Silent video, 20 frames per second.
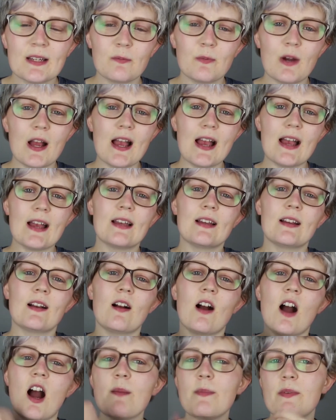where
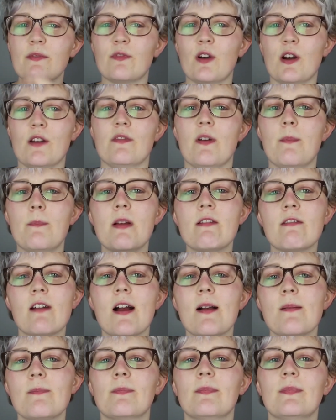I'm in front of a
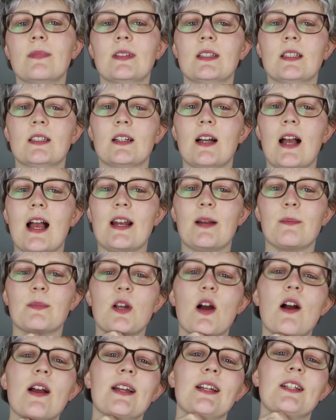mirror and I'm
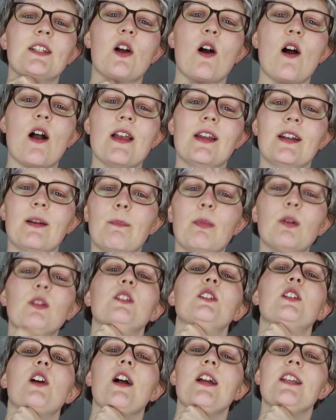tying a tie and I pull
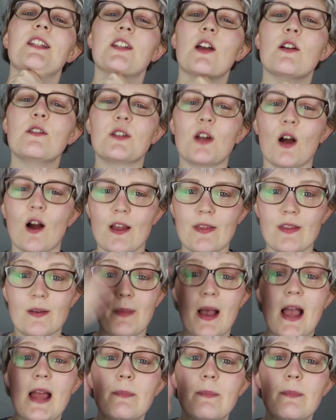the tie so tight that my